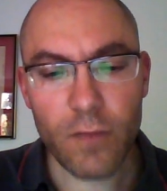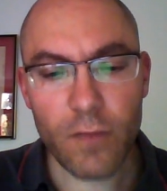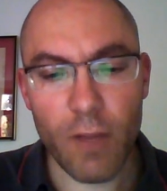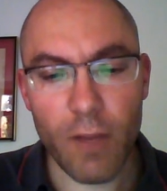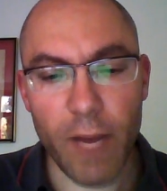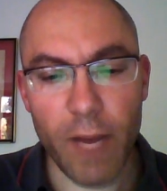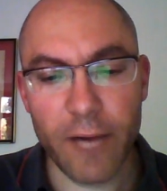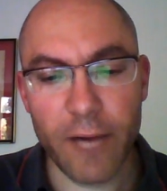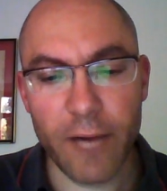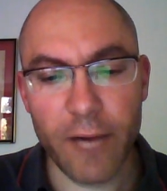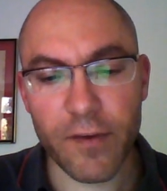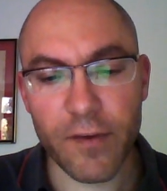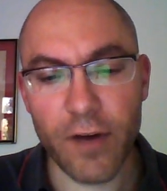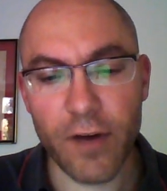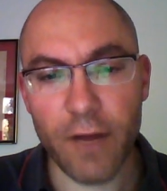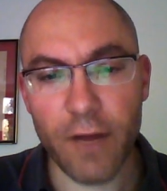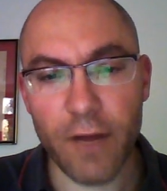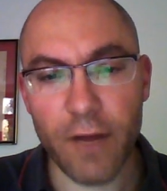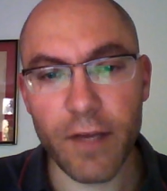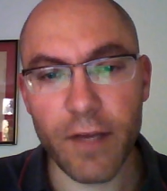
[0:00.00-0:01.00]

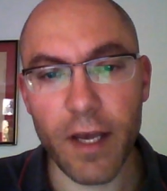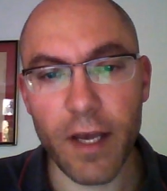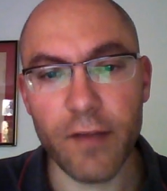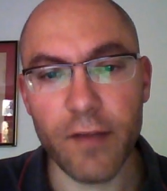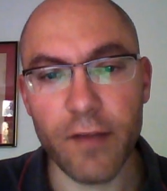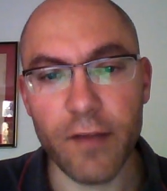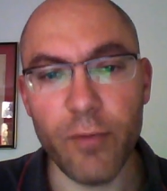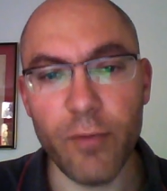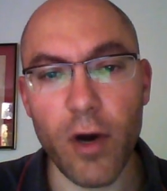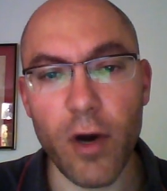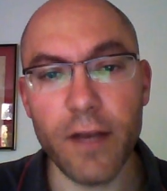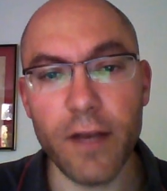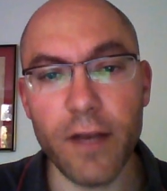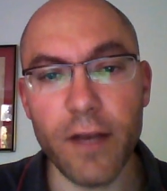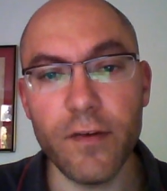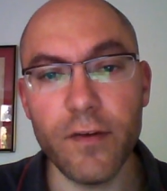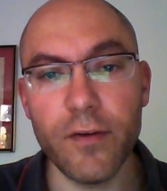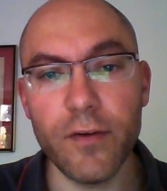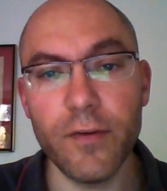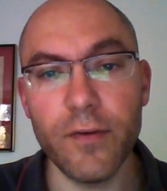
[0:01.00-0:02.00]
Microsoft has bought
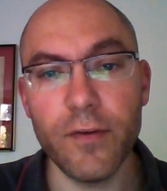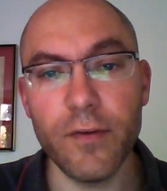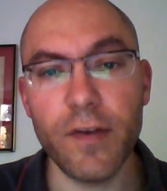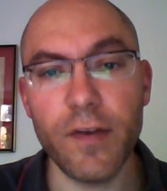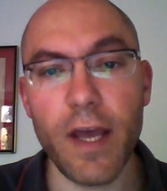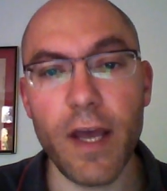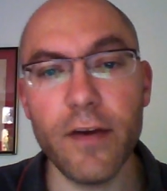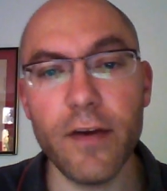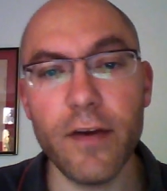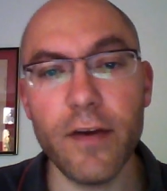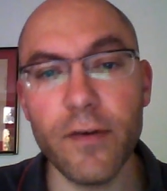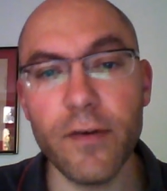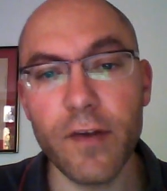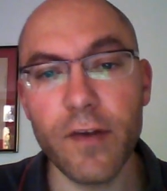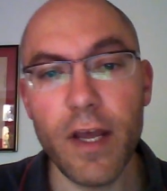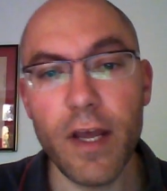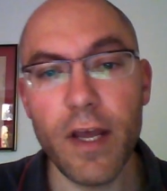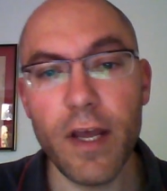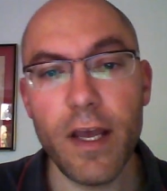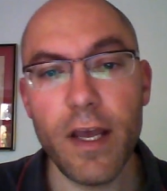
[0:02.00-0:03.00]
into
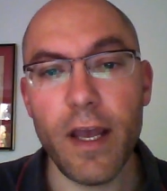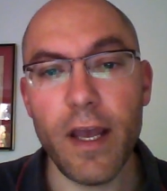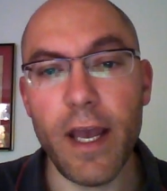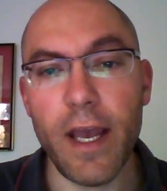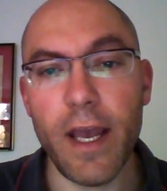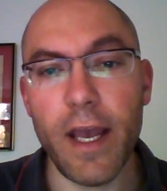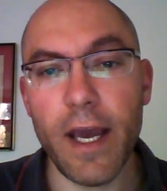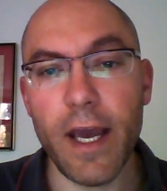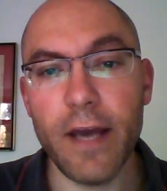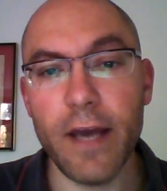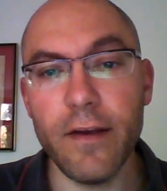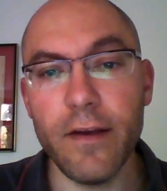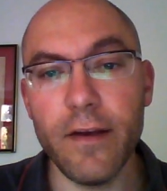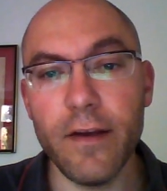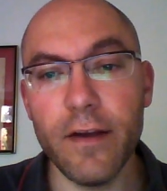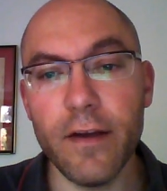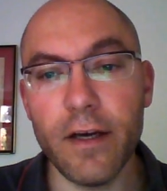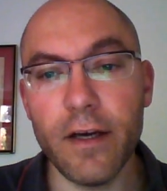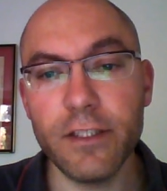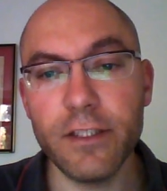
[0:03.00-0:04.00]
standards, and
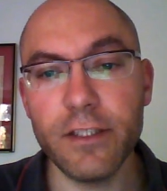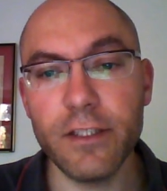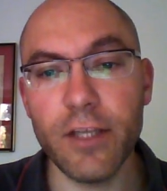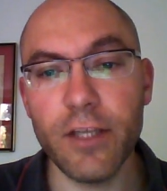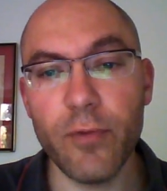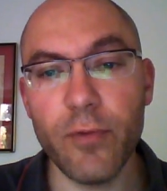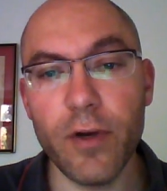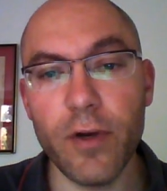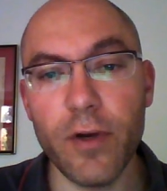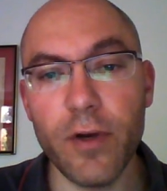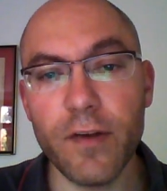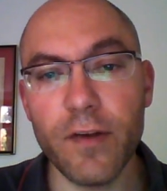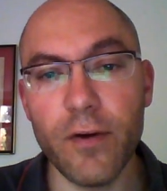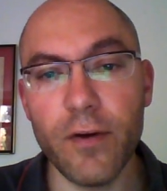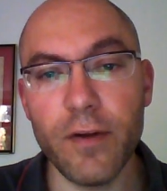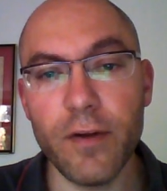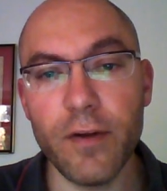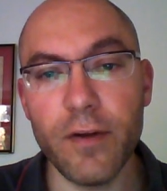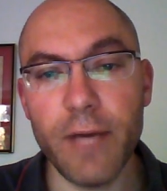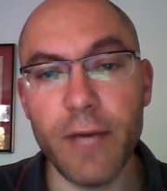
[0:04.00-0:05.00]
SharePoint is
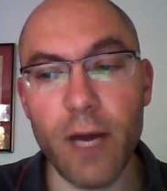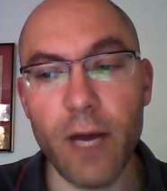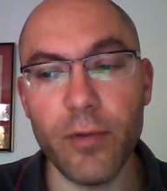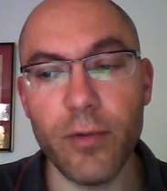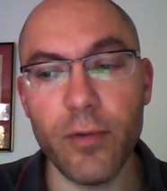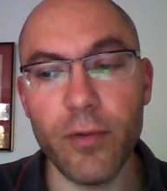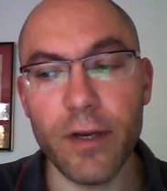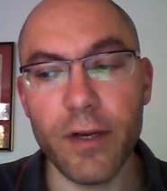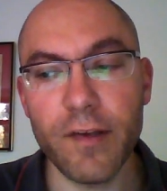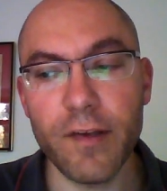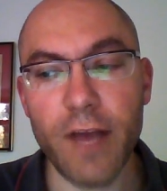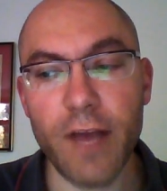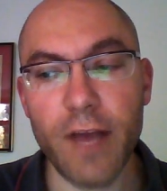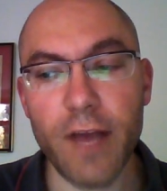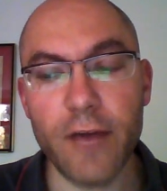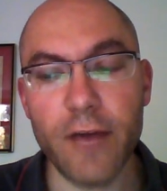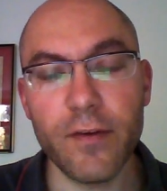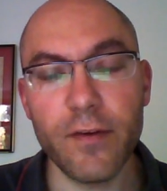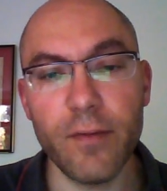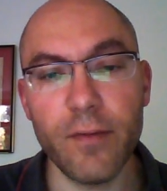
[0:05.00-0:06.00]
going to be outputting
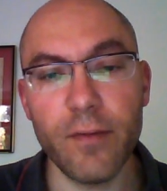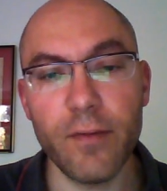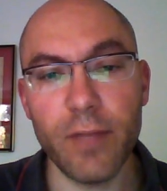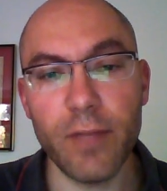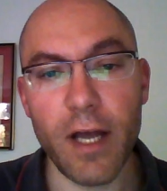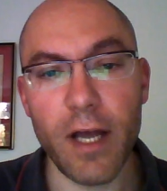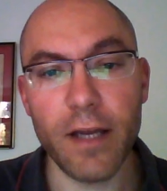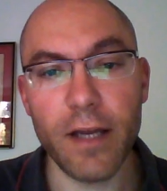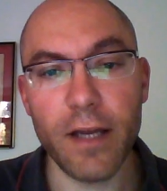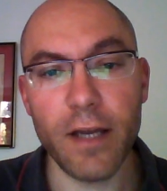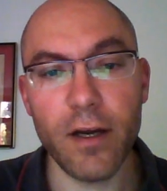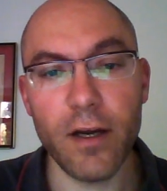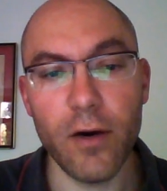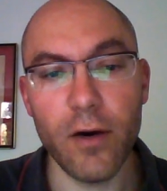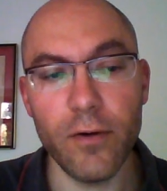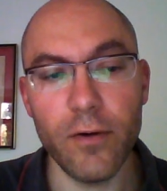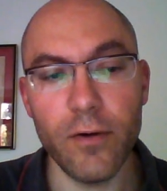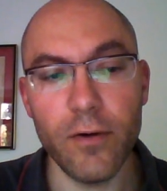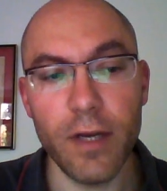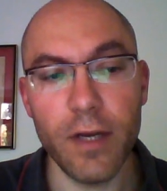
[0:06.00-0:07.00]
standards compliant
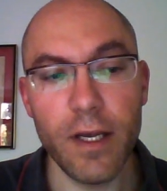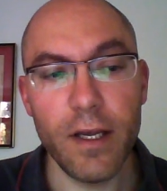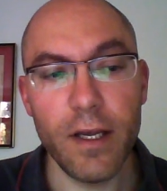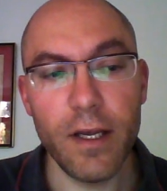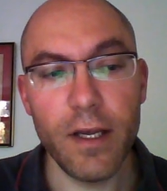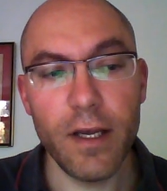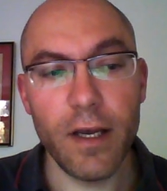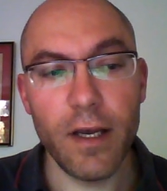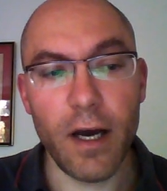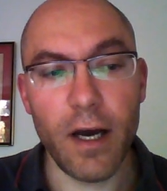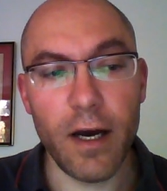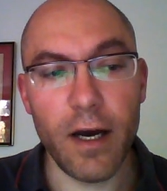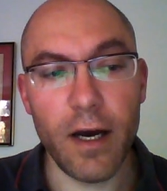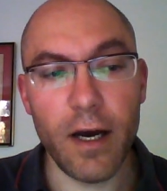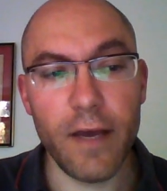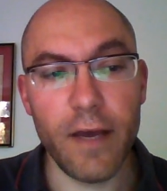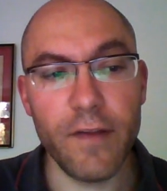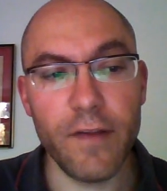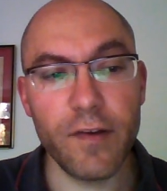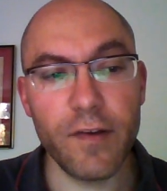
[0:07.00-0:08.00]
code.
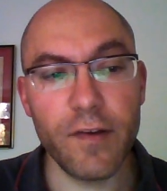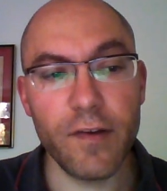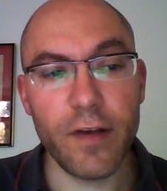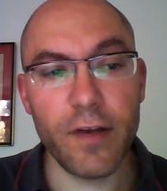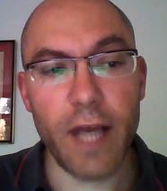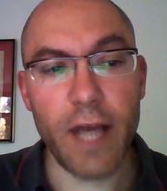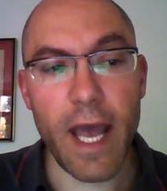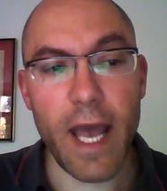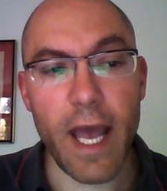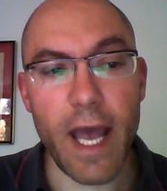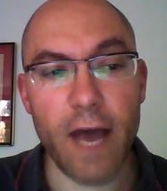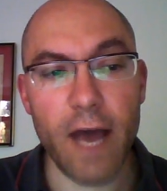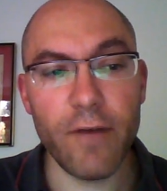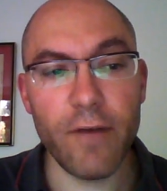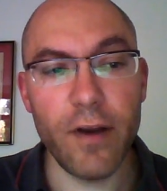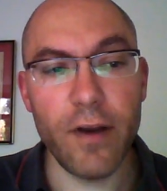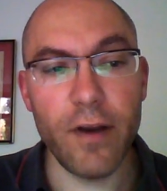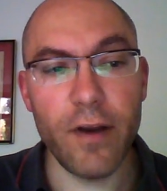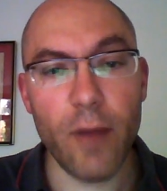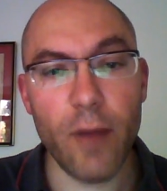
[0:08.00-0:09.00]
And this is going to have
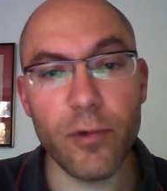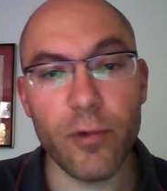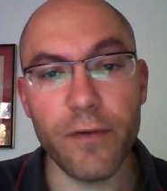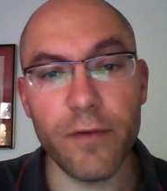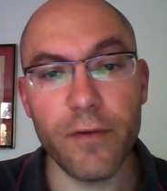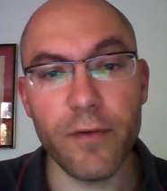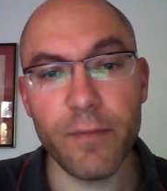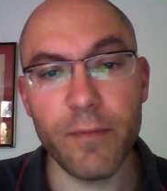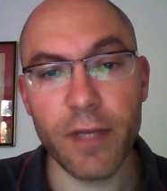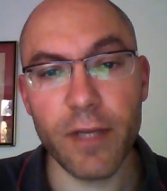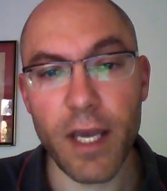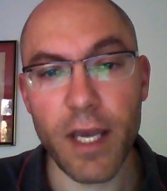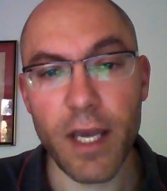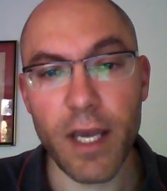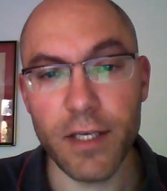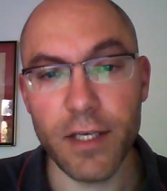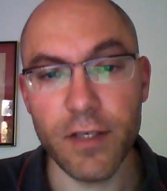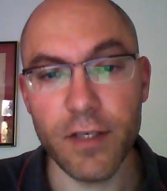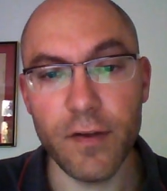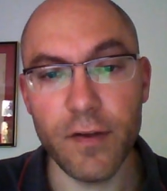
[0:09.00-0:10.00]
a number of
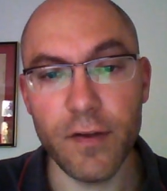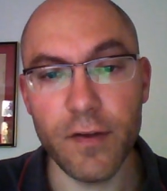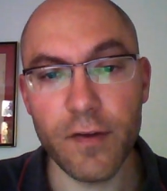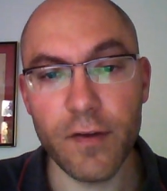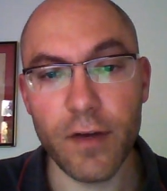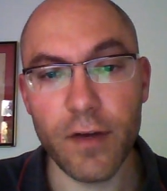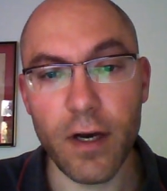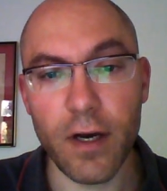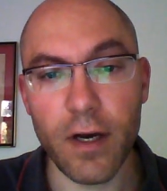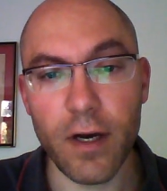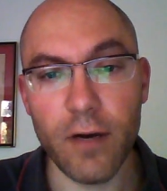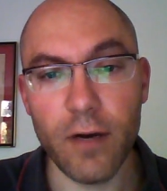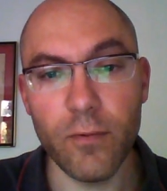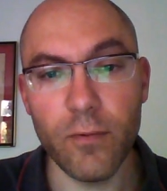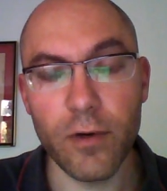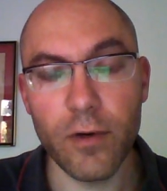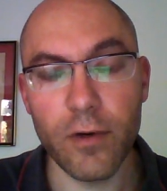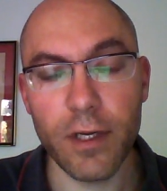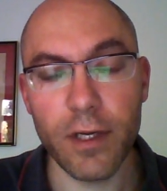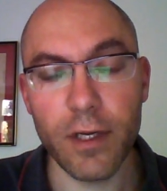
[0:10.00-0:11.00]
implications
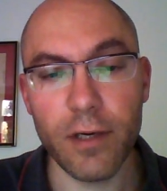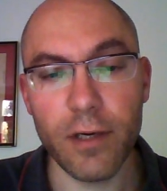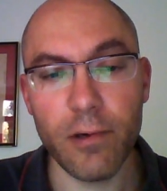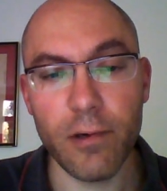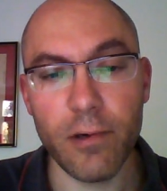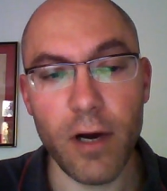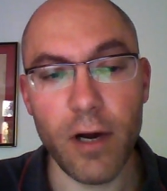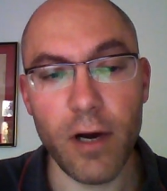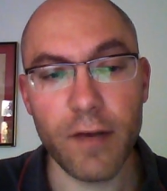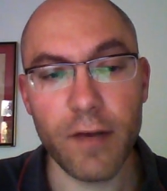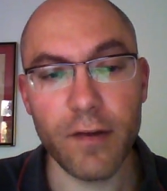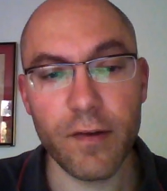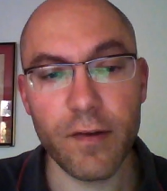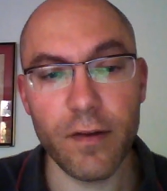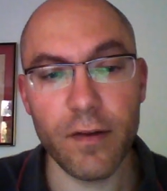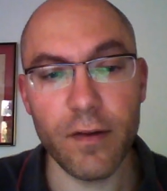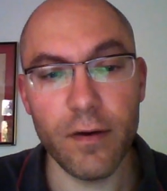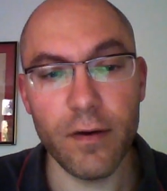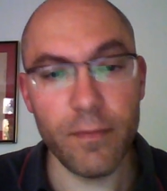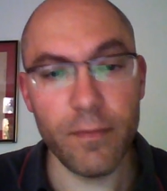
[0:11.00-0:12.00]
working across
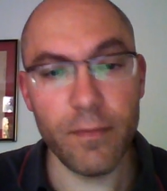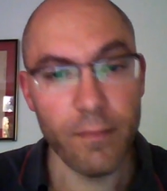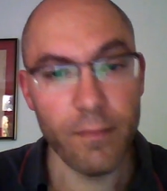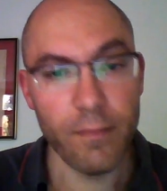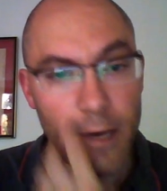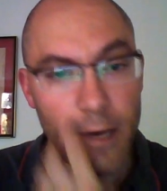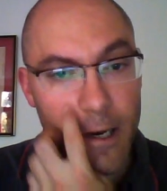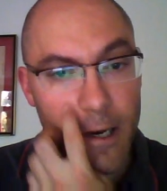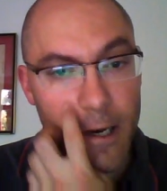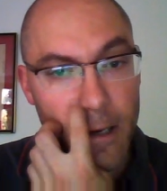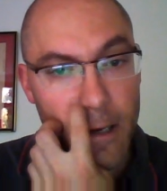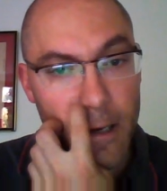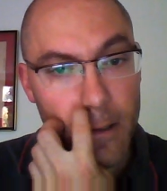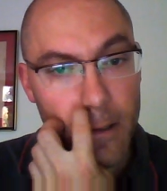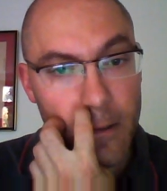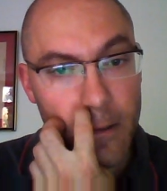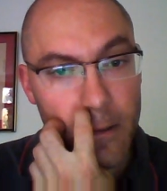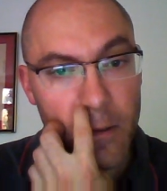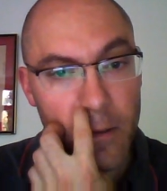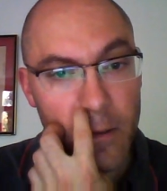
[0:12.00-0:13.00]
the
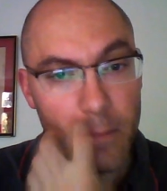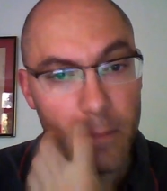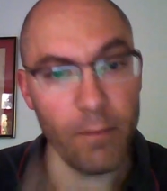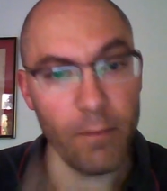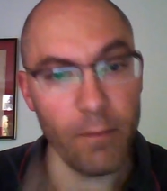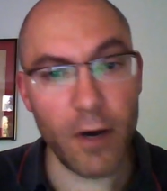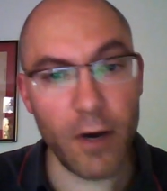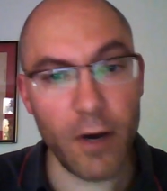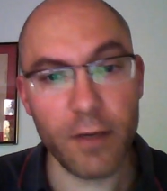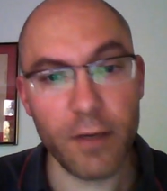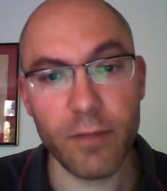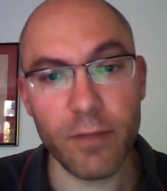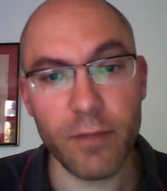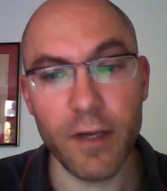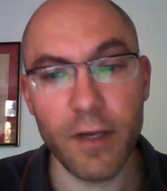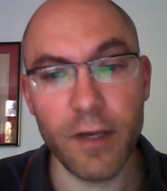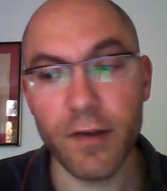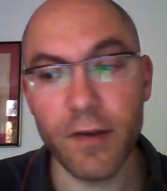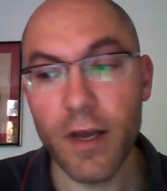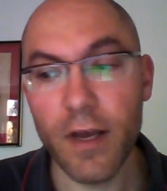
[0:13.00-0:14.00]

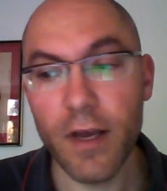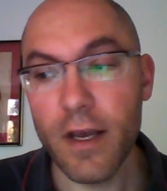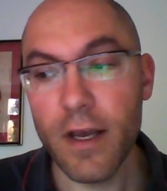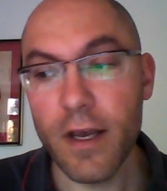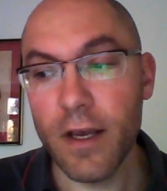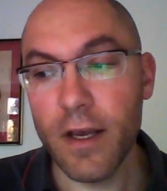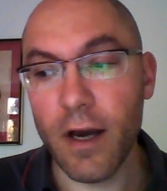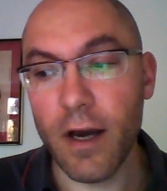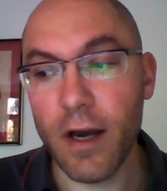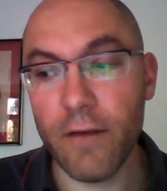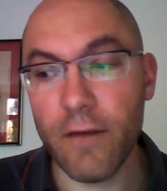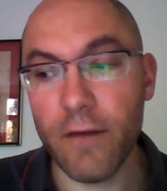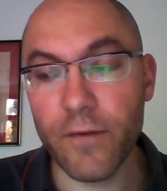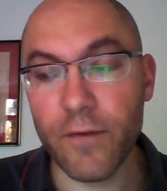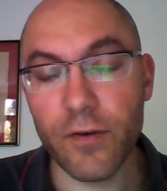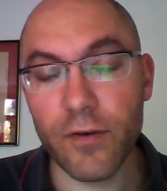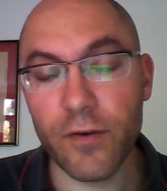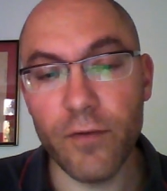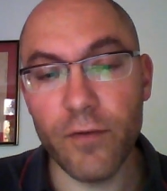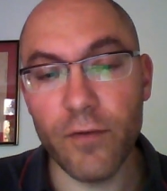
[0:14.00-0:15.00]
marketplace.
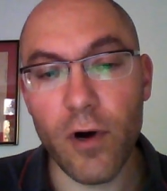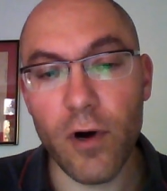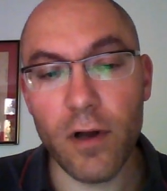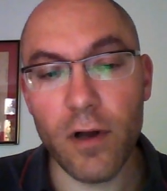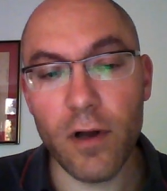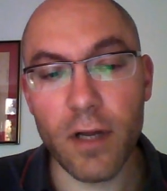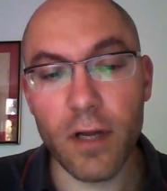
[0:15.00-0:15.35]
First of all,